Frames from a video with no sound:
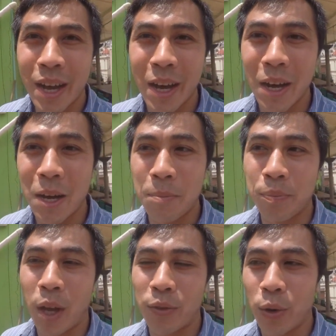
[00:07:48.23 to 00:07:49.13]

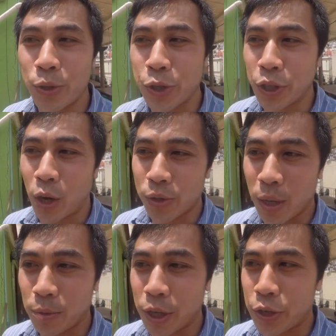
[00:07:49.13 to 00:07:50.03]
Um, of course, you can always
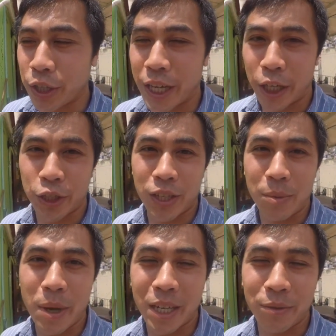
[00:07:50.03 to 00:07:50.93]
upgrade your connection
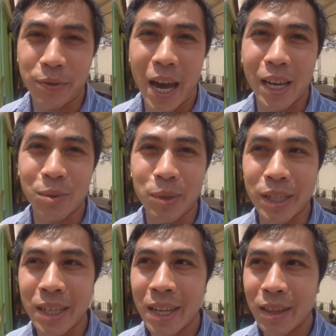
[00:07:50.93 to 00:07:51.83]
and make it fast,
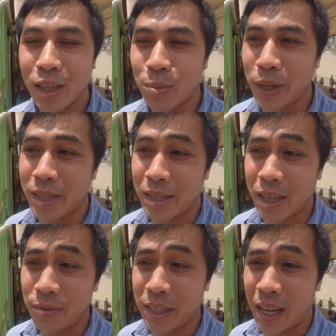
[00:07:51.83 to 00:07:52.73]
but this place is
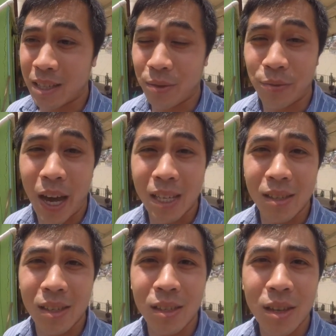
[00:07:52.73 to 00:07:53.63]
definitely has the
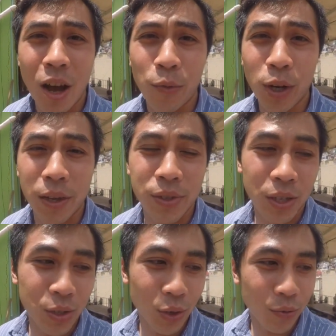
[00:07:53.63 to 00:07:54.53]
fastest of what I've
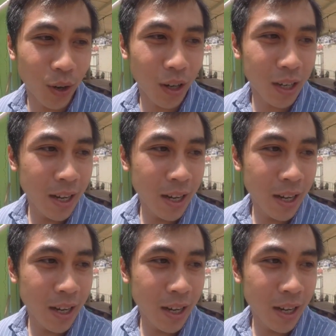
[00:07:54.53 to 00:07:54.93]
seen so far.